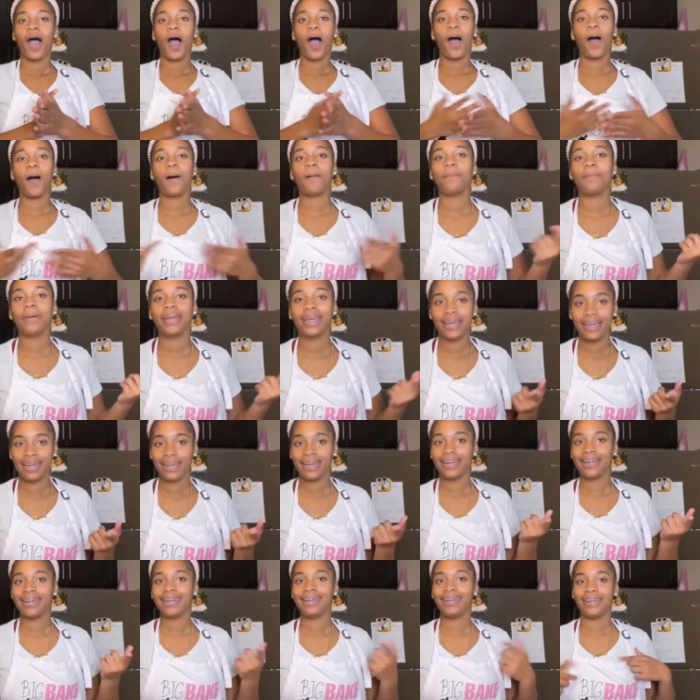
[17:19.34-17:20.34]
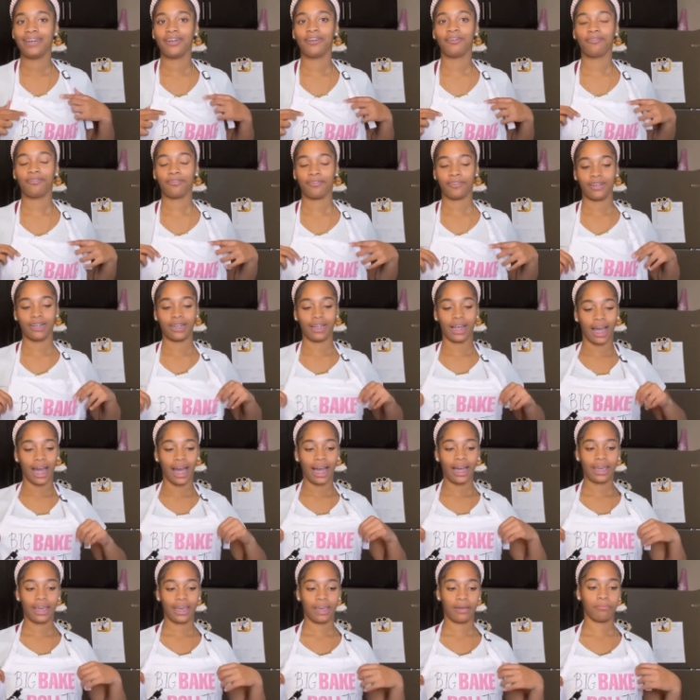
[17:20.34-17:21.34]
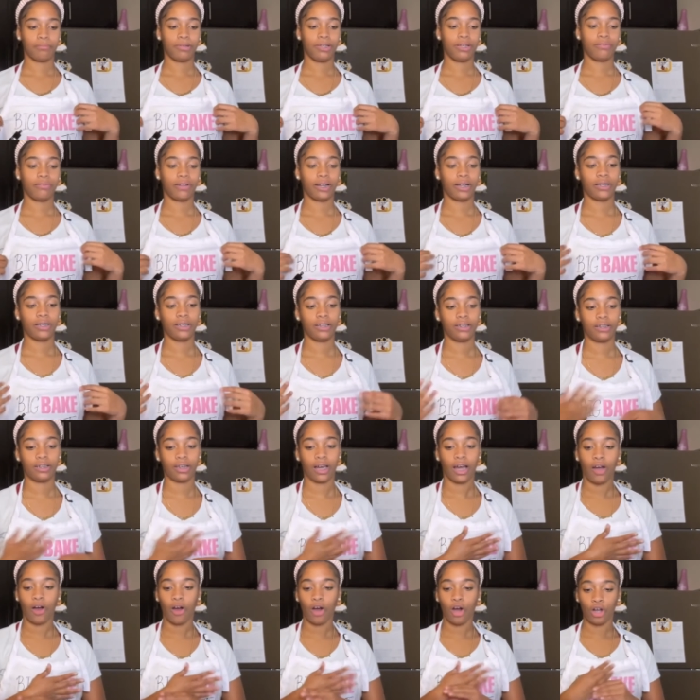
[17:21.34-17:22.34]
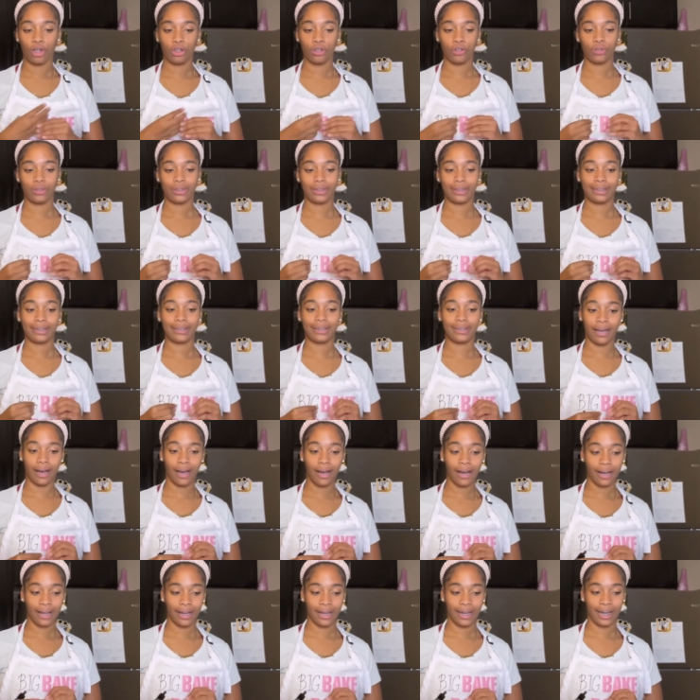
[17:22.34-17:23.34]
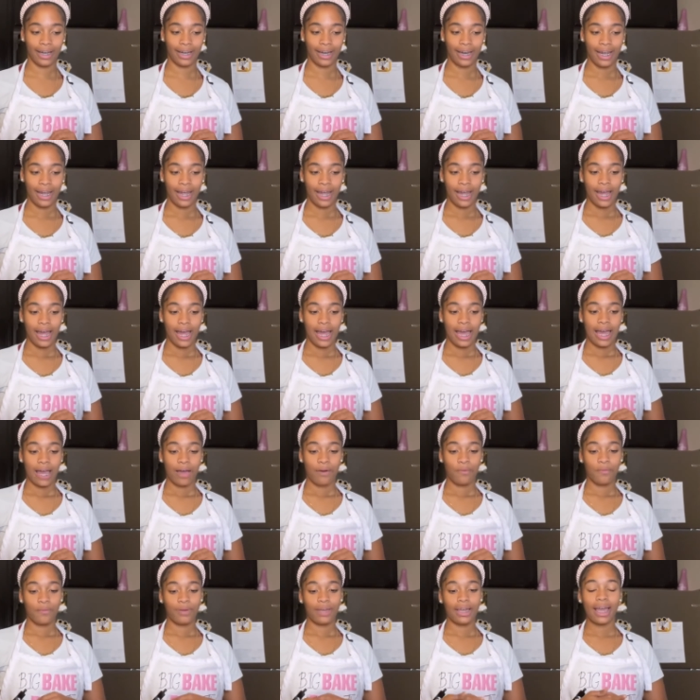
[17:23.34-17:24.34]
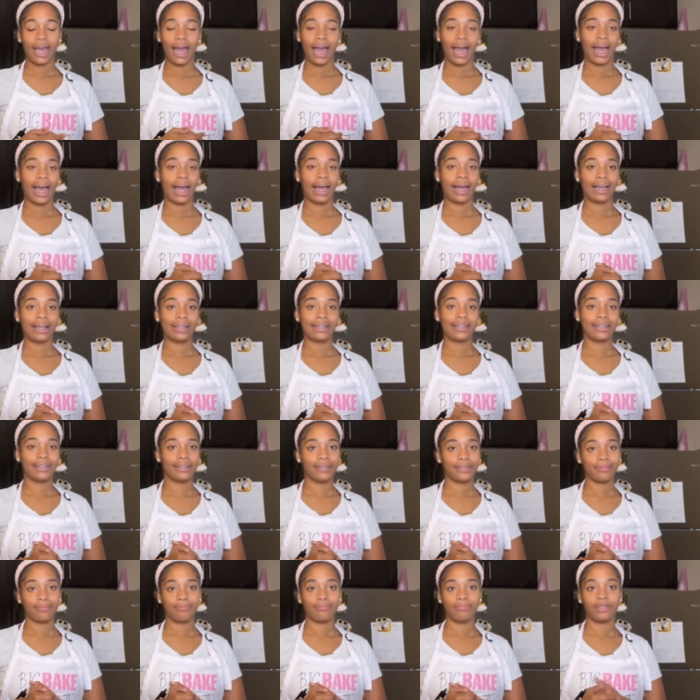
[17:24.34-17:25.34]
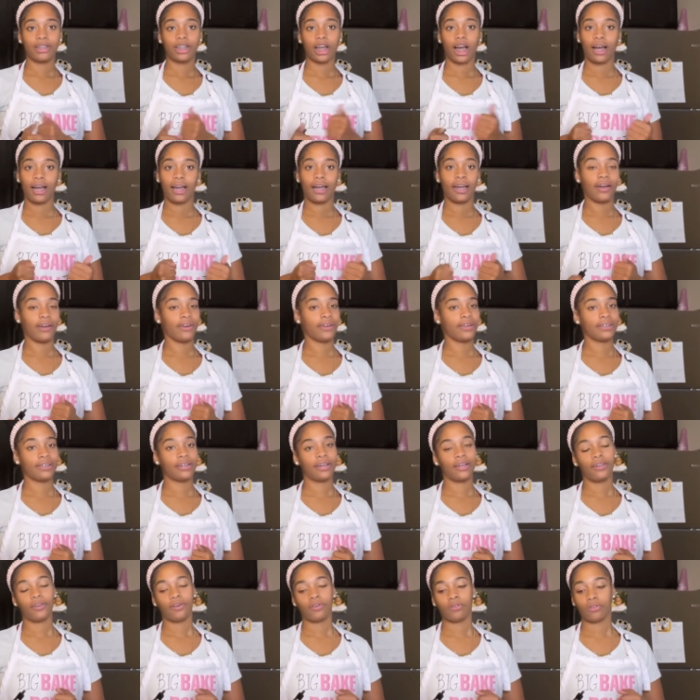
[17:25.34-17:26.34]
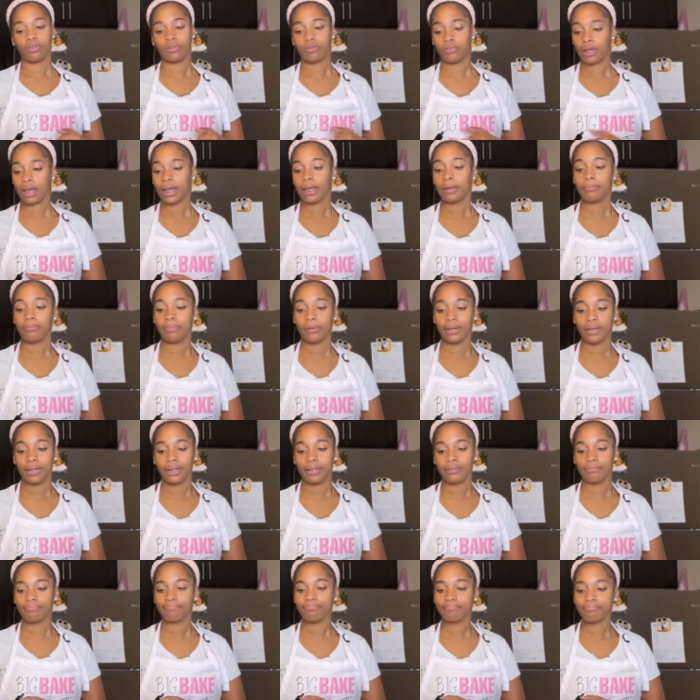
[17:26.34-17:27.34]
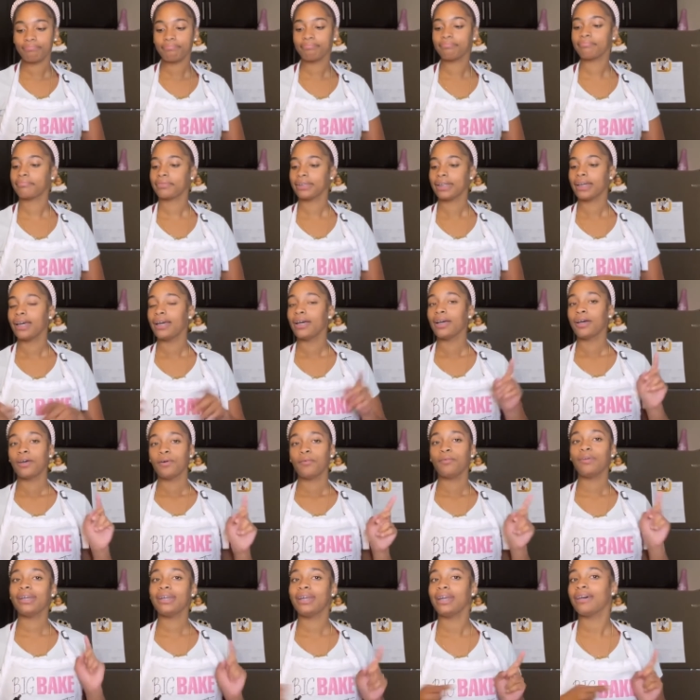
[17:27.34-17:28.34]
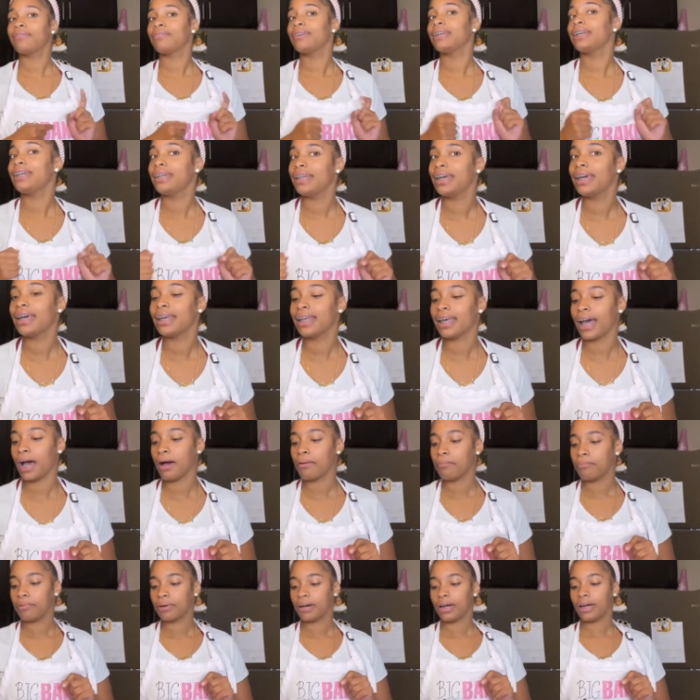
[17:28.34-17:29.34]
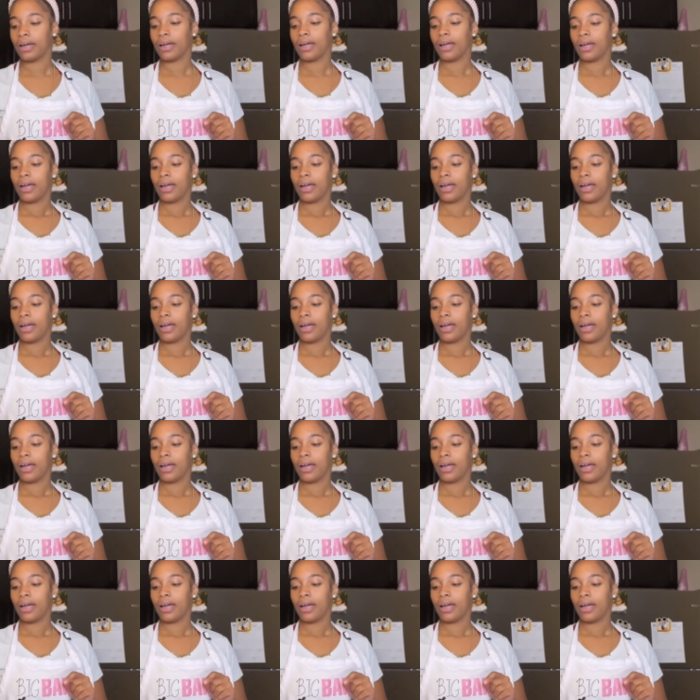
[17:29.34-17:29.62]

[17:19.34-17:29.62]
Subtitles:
I'm in here for it. Like, I can't believe I did that. All just aside, we had some trial and errors along the way, but we definitely did that. But